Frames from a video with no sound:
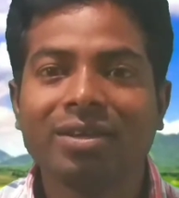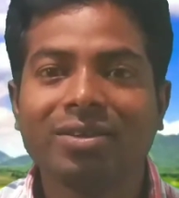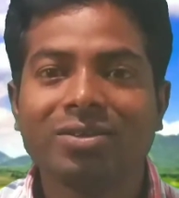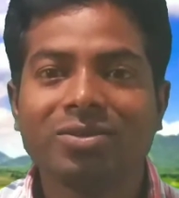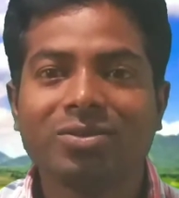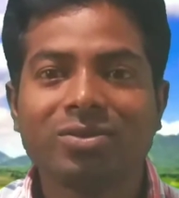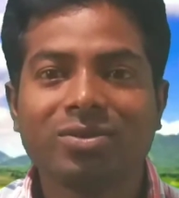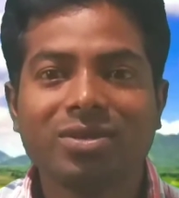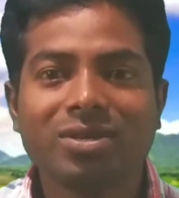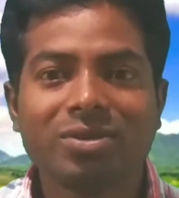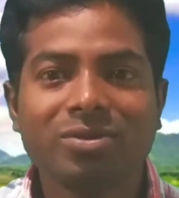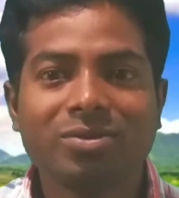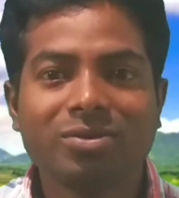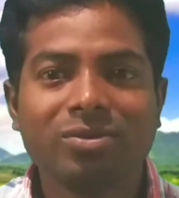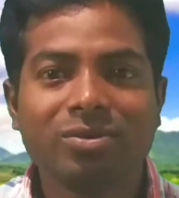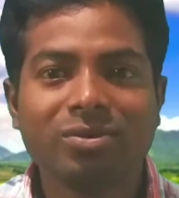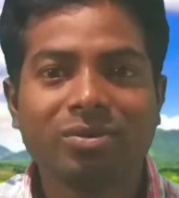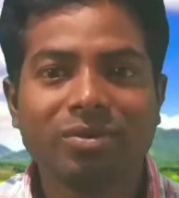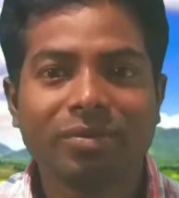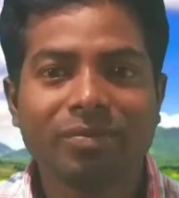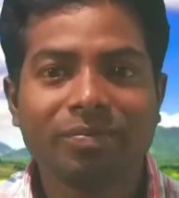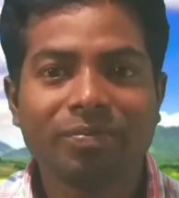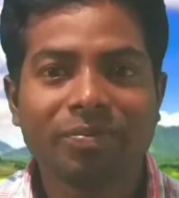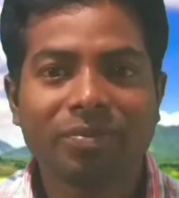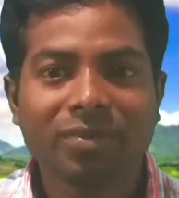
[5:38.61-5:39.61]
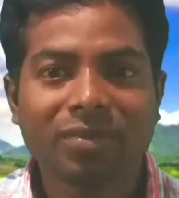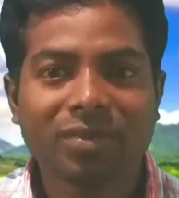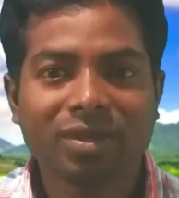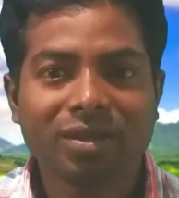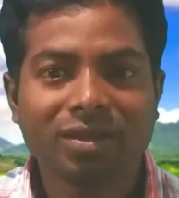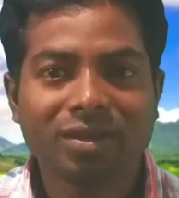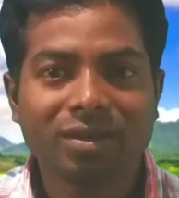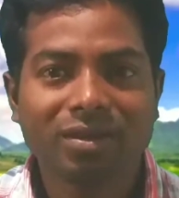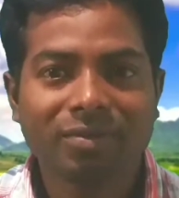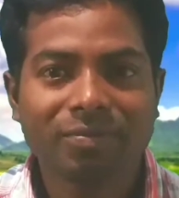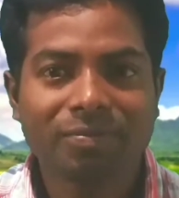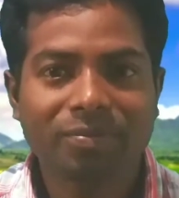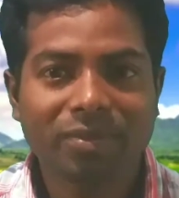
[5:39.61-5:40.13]
So you
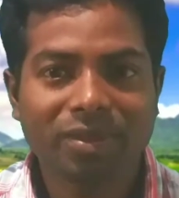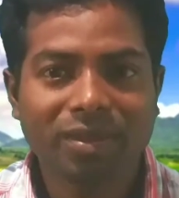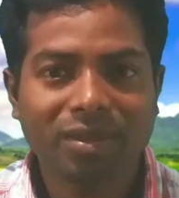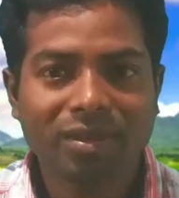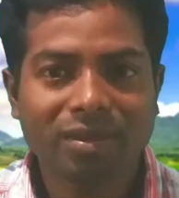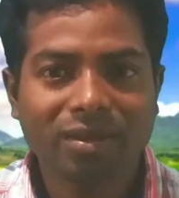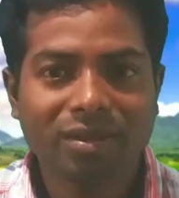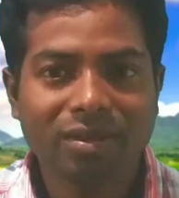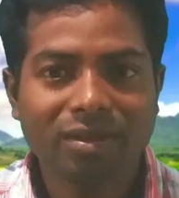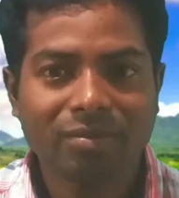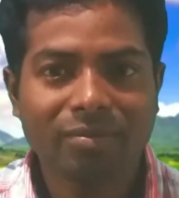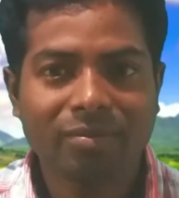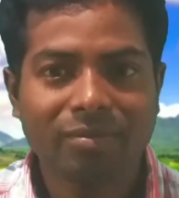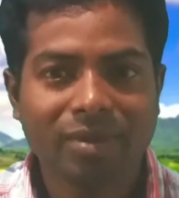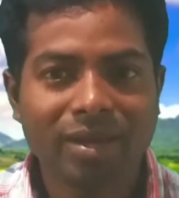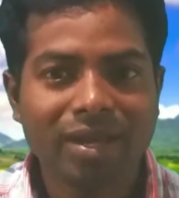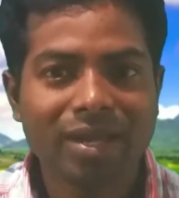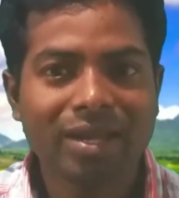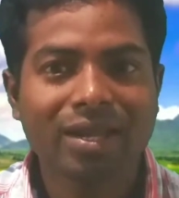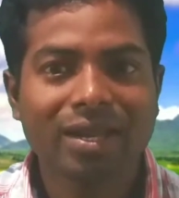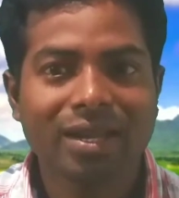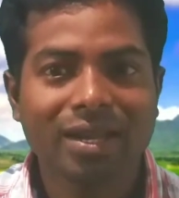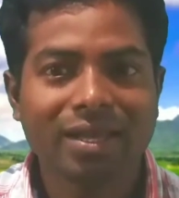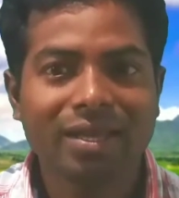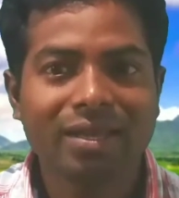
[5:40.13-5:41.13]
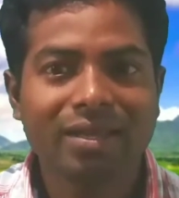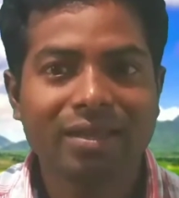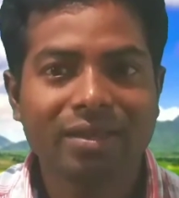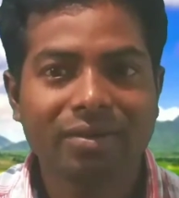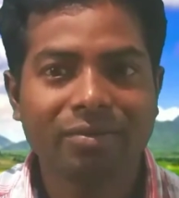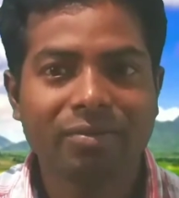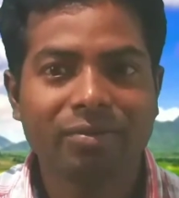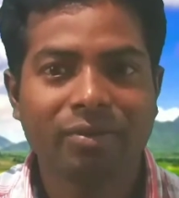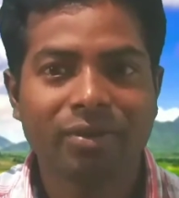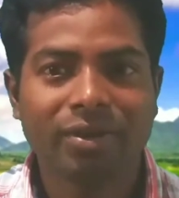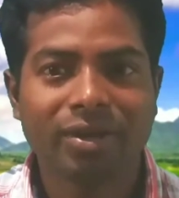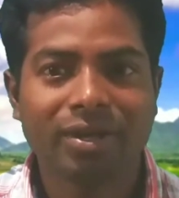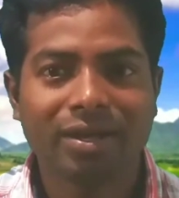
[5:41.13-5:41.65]

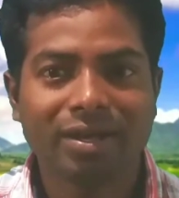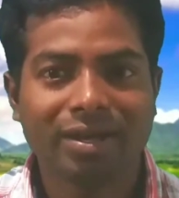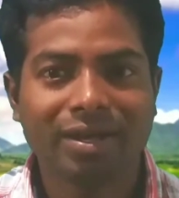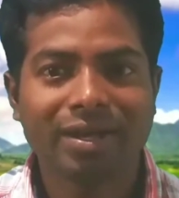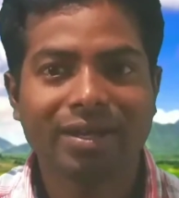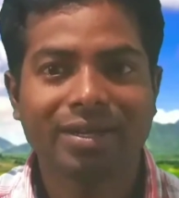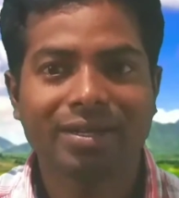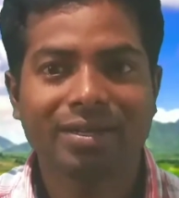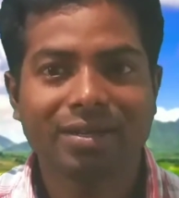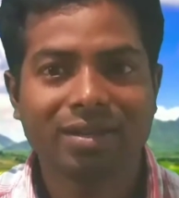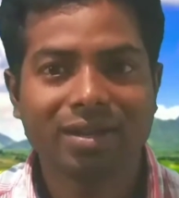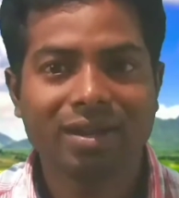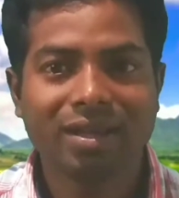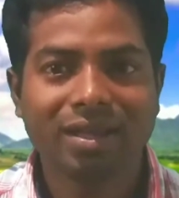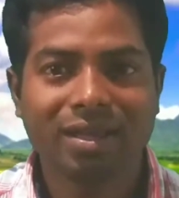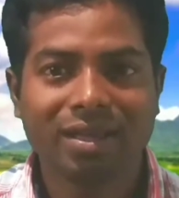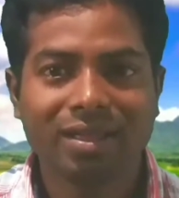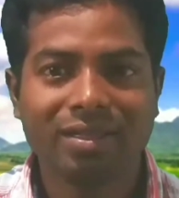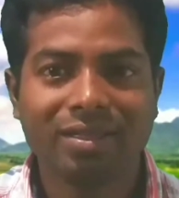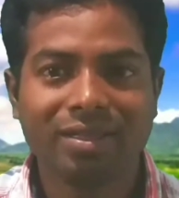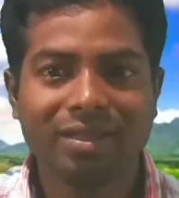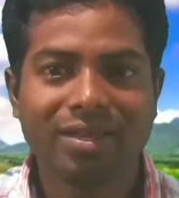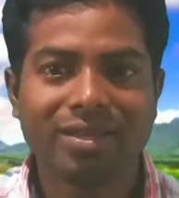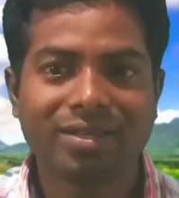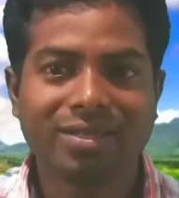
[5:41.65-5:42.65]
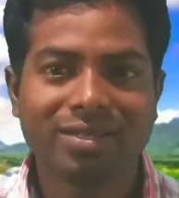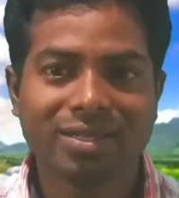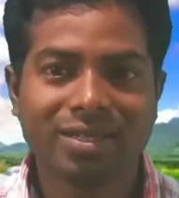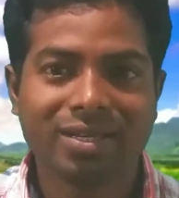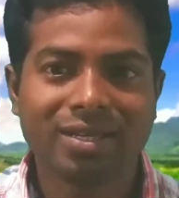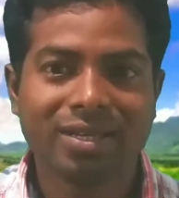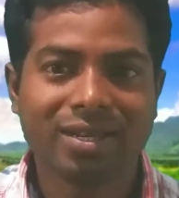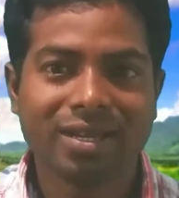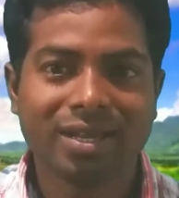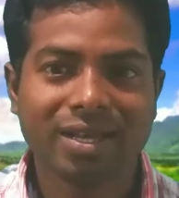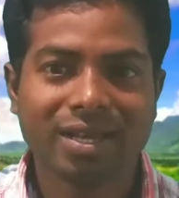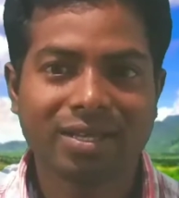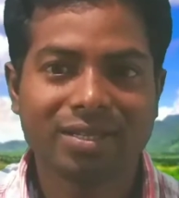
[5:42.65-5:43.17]
mainly we get in these
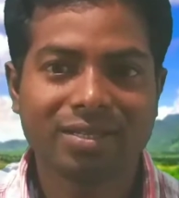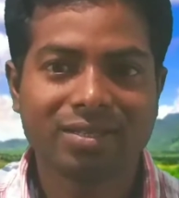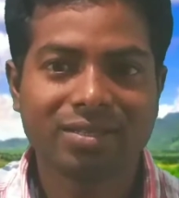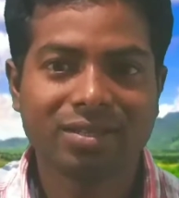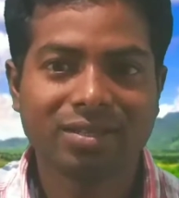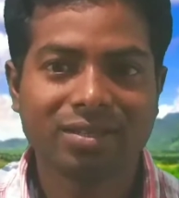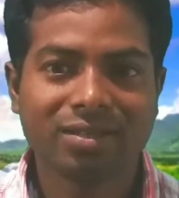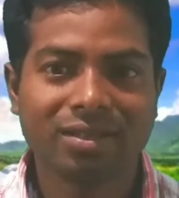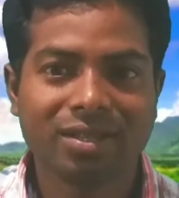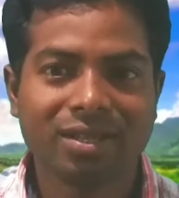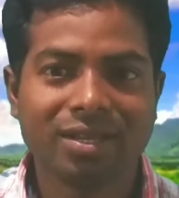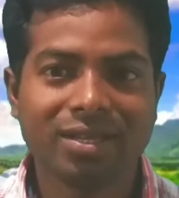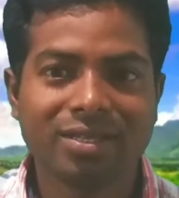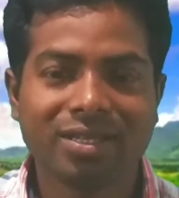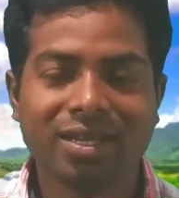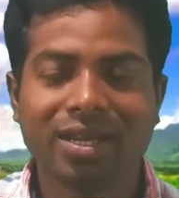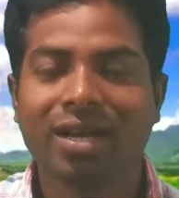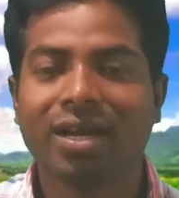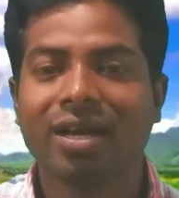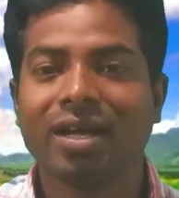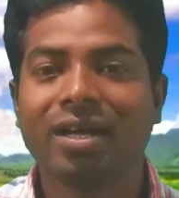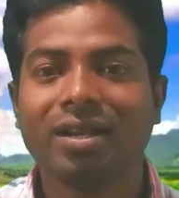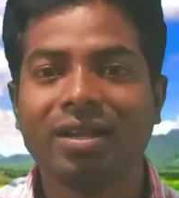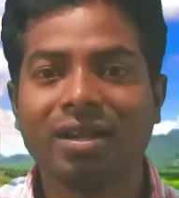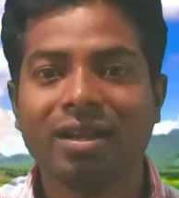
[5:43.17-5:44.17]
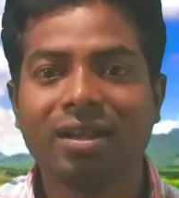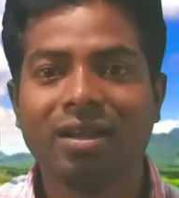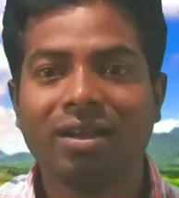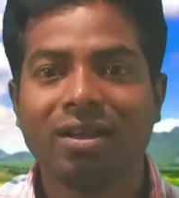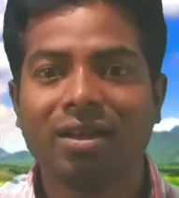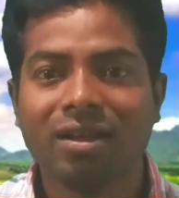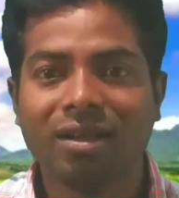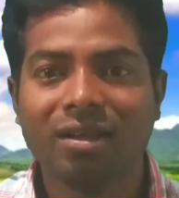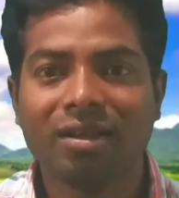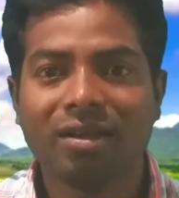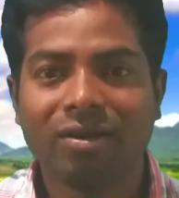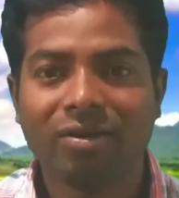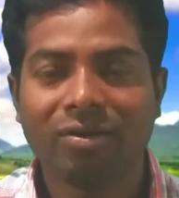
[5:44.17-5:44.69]
areas. These are
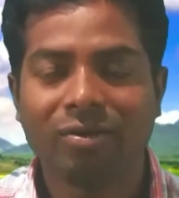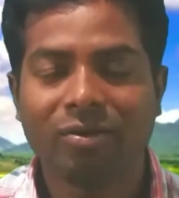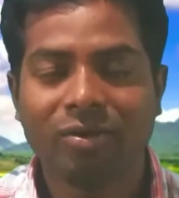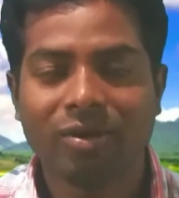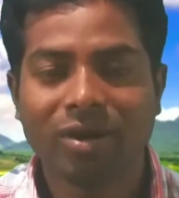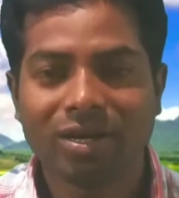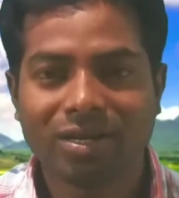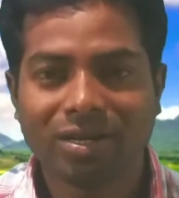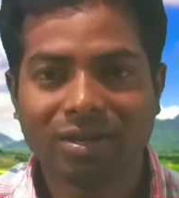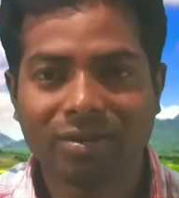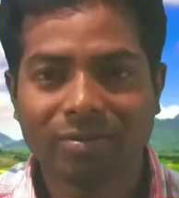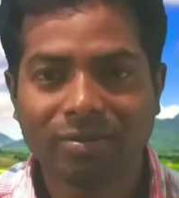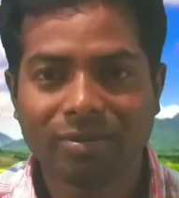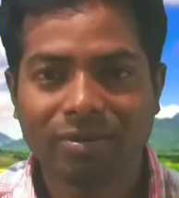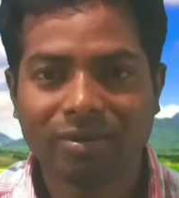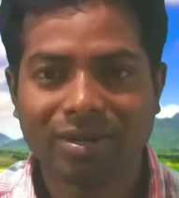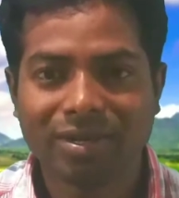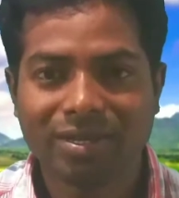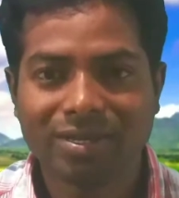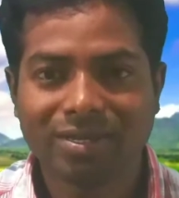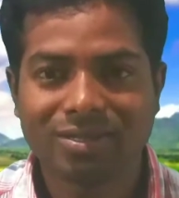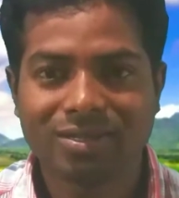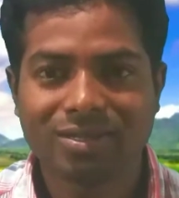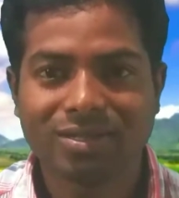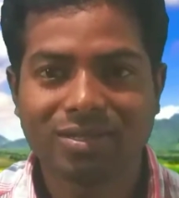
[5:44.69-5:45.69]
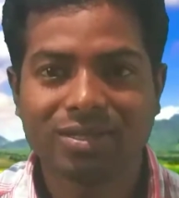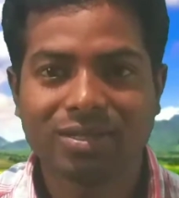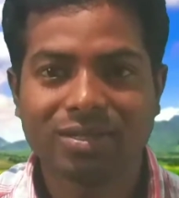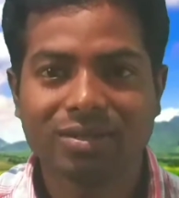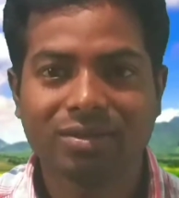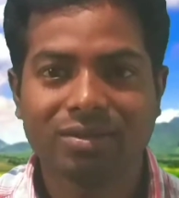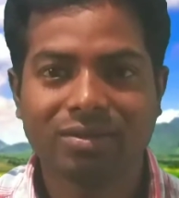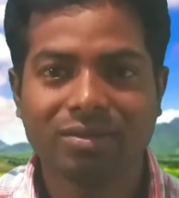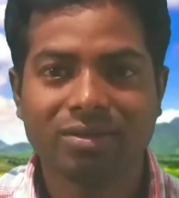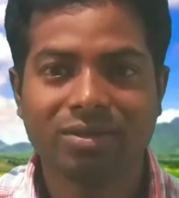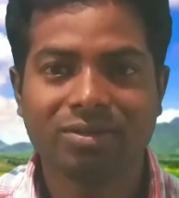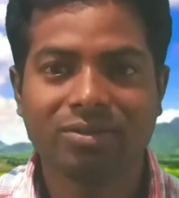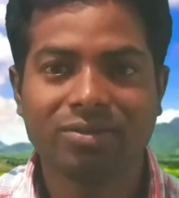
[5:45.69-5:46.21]
water bodies,
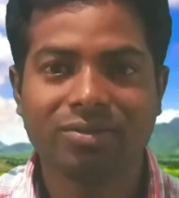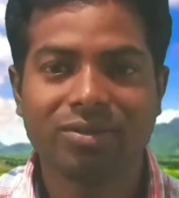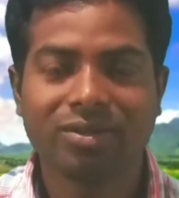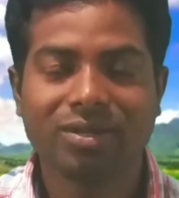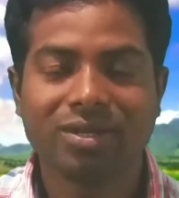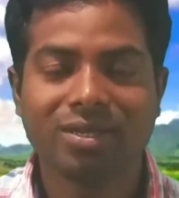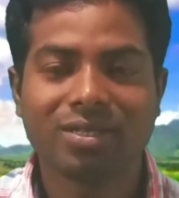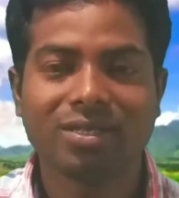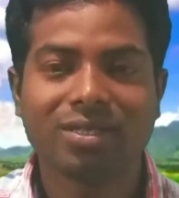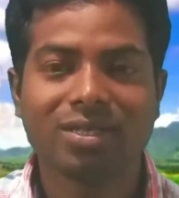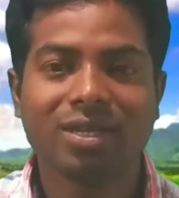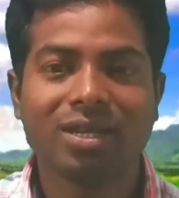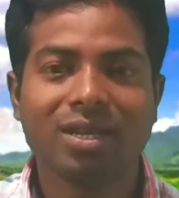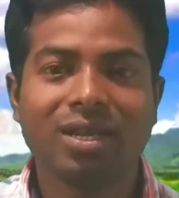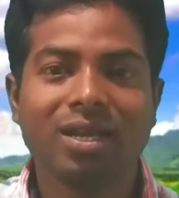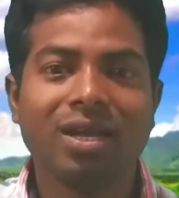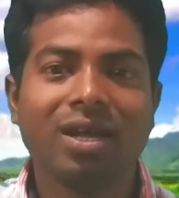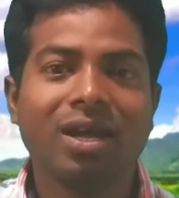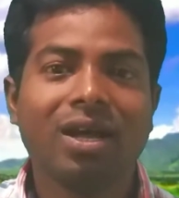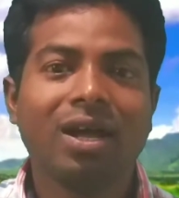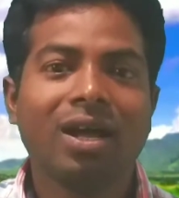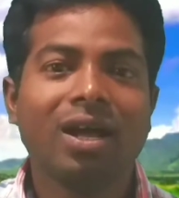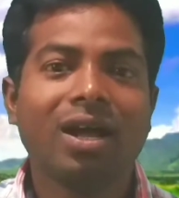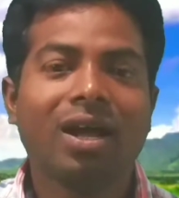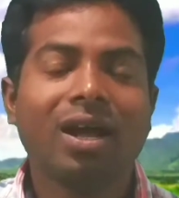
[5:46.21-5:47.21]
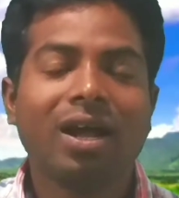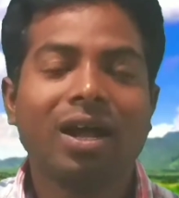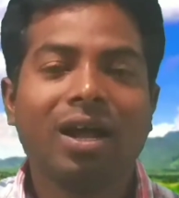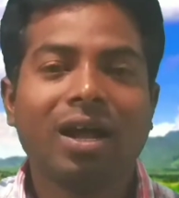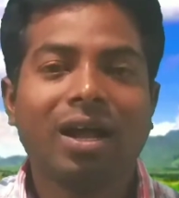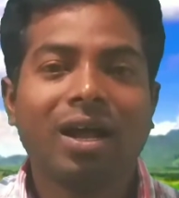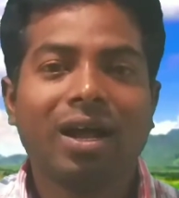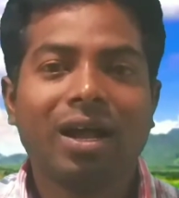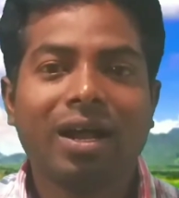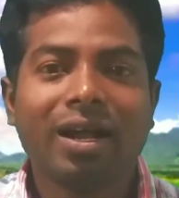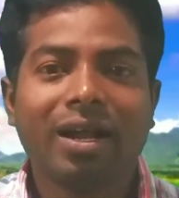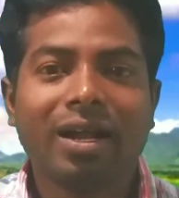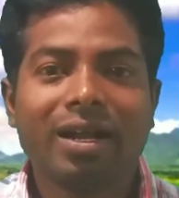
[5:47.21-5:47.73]
students.
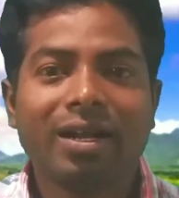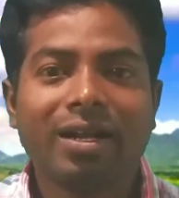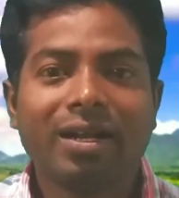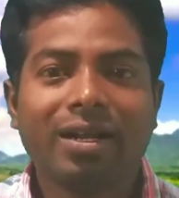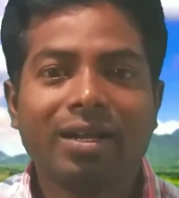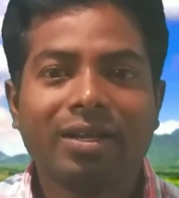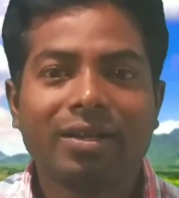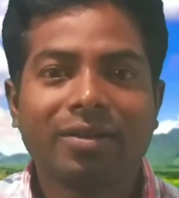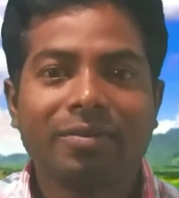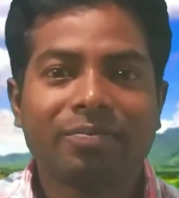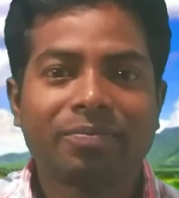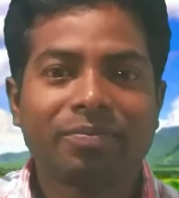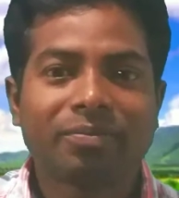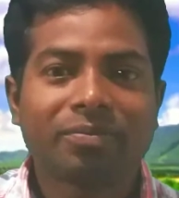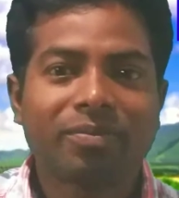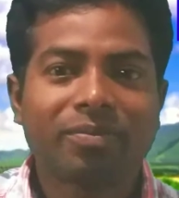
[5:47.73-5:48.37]
And